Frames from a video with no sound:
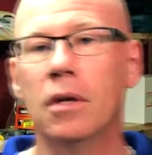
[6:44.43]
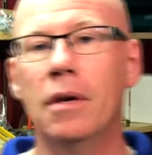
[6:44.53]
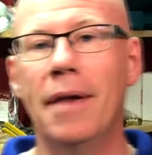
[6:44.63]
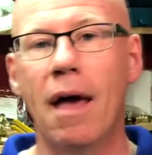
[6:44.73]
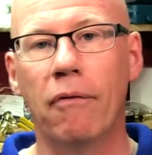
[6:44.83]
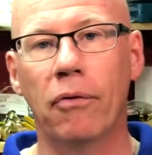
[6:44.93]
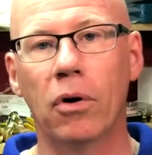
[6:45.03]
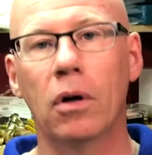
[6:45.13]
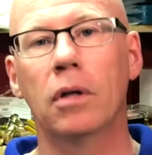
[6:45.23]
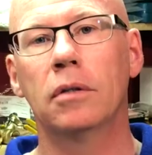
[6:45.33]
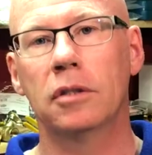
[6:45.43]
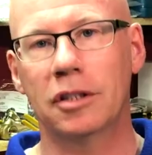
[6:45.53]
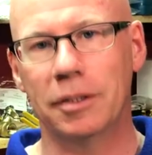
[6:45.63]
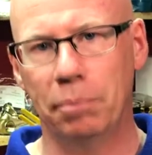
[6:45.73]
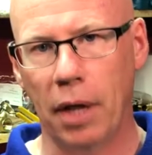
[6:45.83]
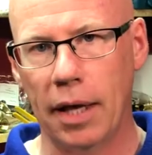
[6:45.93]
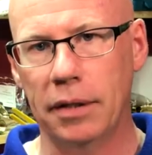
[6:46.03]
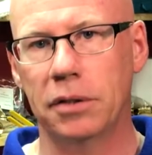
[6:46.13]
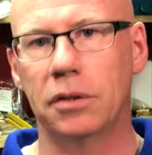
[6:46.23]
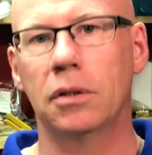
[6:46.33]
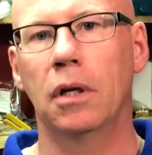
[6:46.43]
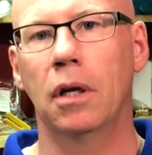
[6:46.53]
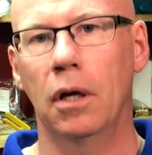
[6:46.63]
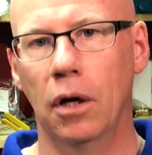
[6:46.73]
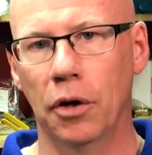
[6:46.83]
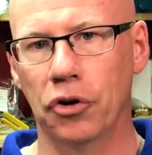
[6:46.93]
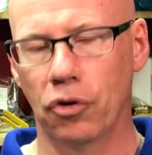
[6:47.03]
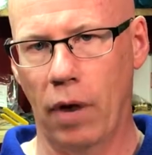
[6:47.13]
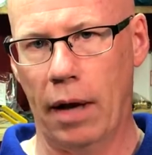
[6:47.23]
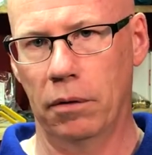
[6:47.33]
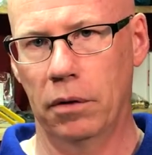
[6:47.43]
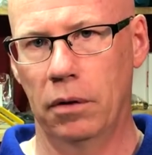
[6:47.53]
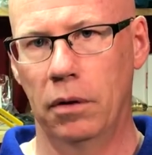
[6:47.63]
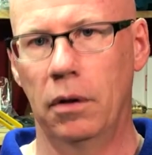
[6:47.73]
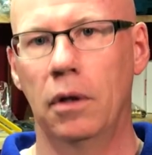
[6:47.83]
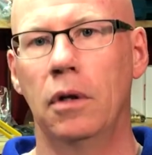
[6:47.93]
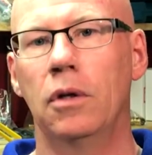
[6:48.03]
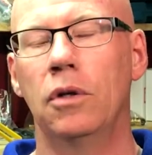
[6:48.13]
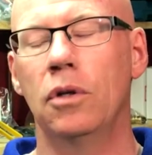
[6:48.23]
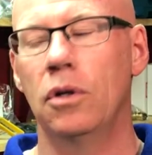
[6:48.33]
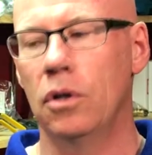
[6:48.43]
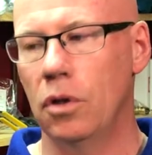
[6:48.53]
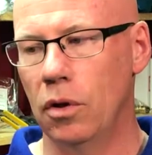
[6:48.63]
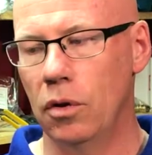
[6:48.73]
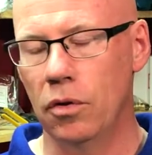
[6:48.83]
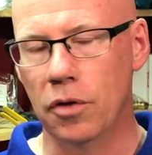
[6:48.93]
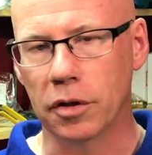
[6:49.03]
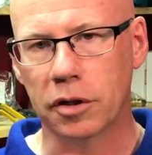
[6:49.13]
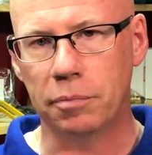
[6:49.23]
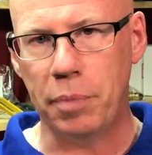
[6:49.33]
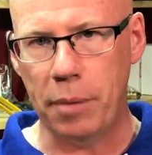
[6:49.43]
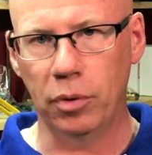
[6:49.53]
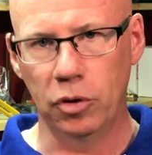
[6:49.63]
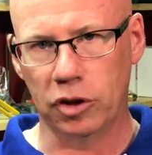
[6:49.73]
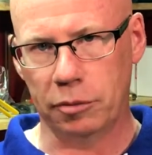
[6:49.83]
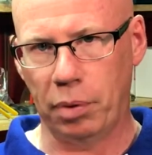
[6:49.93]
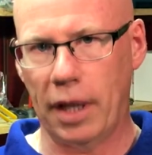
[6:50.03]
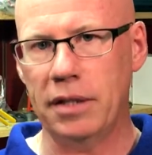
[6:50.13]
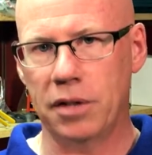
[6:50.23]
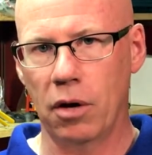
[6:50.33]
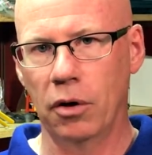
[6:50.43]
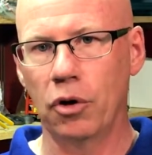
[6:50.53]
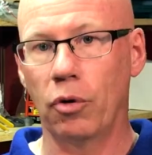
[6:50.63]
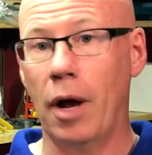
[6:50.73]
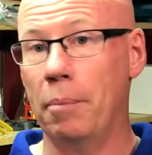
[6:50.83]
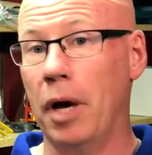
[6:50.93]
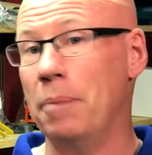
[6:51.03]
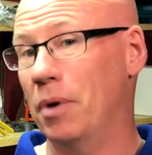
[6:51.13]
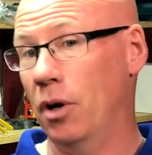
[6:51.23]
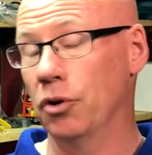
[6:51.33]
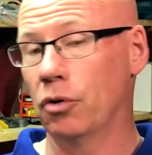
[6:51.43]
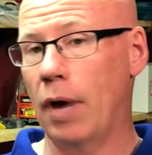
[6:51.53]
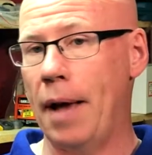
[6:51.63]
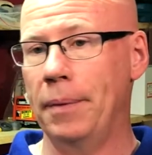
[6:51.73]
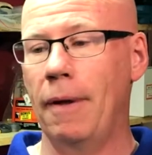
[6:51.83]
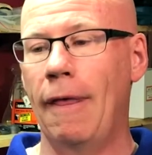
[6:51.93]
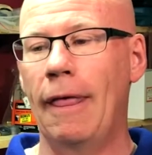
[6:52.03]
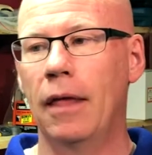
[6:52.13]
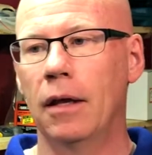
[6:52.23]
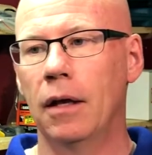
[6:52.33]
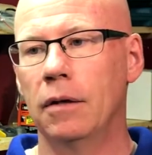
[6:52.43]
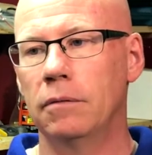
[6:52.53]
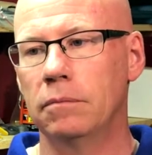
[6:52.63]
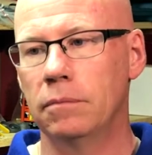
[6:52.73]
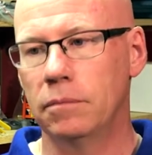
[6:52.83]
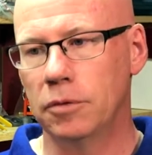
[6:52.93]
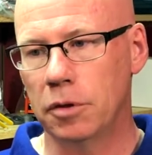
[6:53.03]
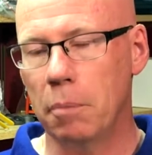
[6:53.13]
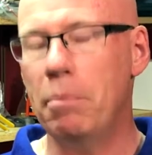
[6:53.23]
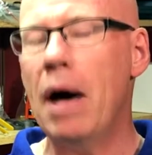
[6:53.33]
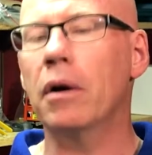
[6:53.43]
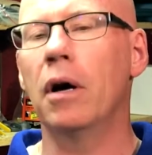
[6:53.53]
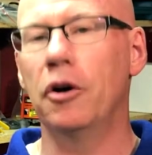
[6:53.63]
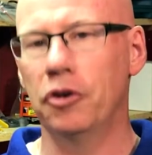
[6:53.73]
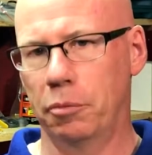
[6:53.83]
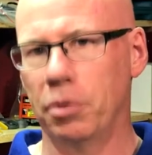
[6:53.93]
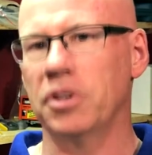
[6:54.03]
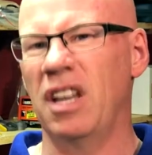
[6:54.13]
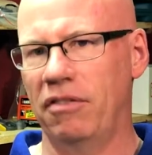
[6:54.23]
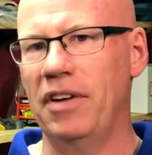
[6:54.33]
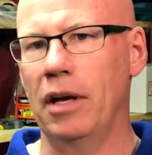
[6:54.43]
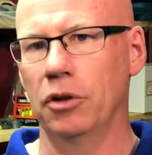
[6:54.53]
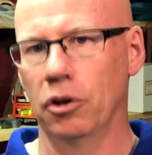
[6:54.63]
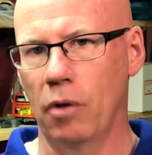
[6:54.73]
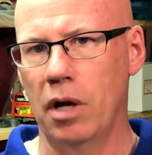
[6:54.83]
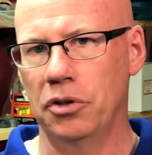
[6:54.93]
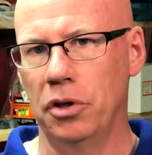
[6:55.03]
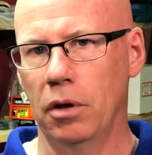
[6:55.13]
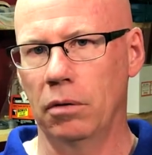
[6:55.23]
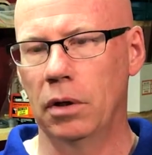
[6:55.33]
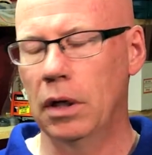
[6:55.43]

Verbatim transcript: never splice underground. The people who splice their underground pipe underground, it's about a 100% failure ratio.